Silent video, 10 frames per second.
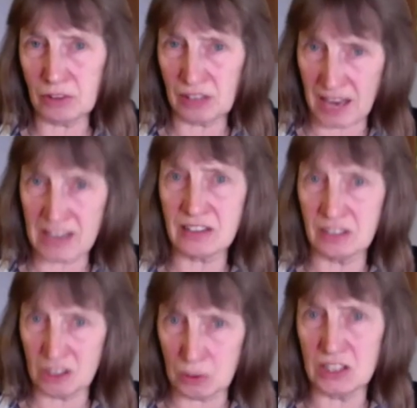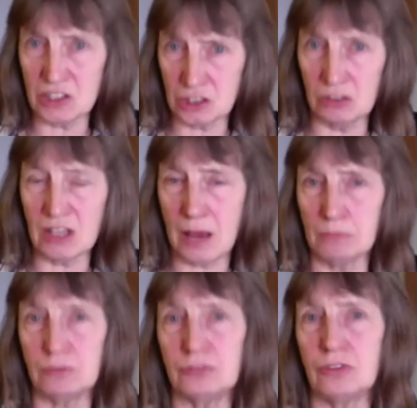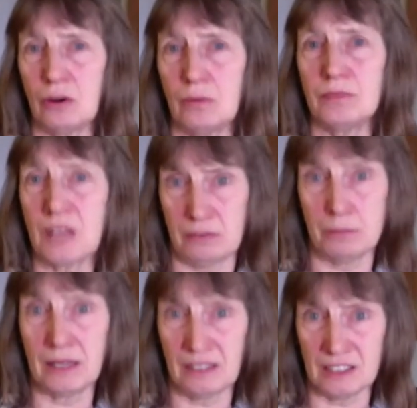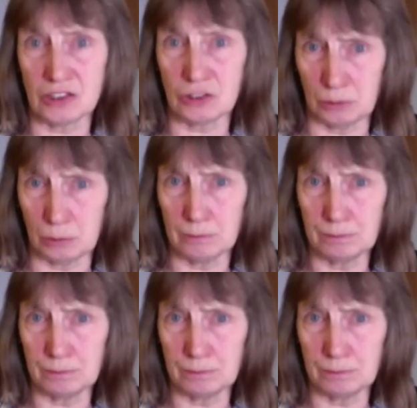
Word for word: the X and the 22 came from David Bentley's group,